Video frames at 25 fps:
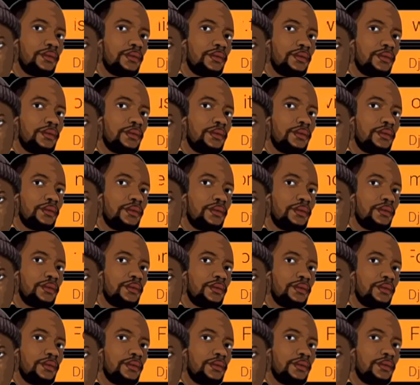
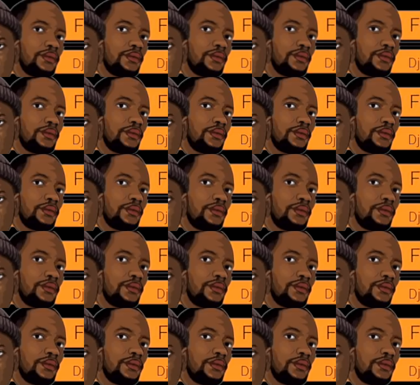
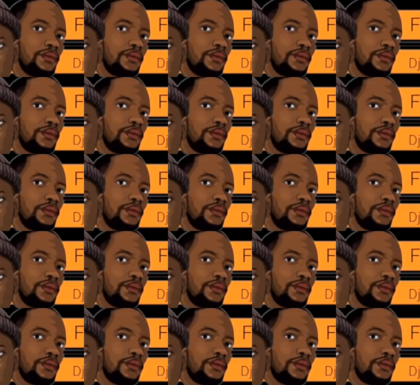[no speech]